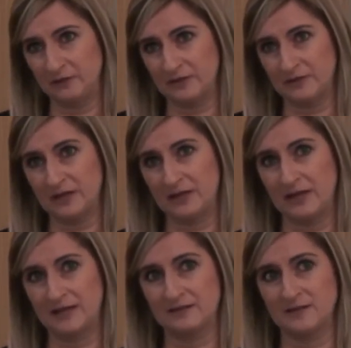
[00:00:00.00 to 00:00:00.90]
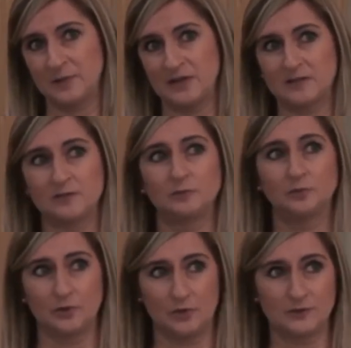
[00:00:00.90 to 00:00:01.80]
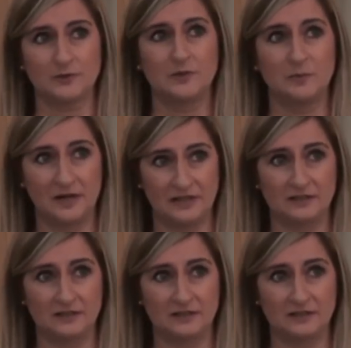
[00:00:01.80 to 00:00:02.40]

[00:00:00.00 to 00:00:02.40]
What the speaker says: as relaxed as possible, but also the mind.